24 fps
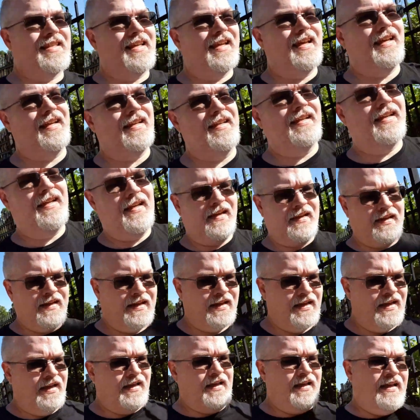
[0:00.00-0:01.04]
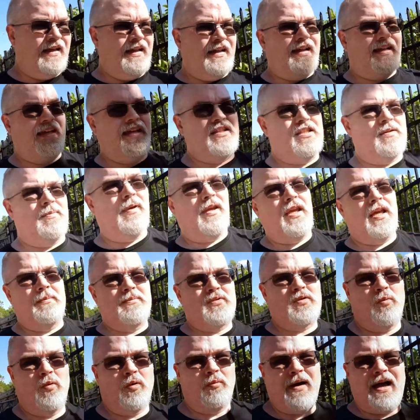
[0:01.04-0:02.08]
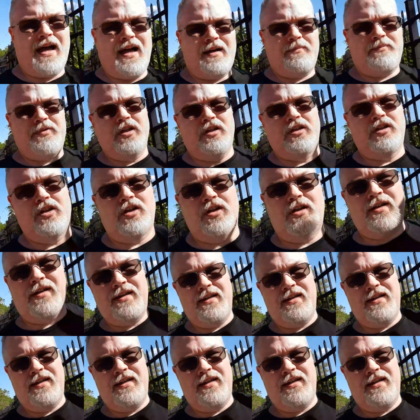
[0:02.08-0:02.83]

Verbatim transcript: that as it becomes more popular,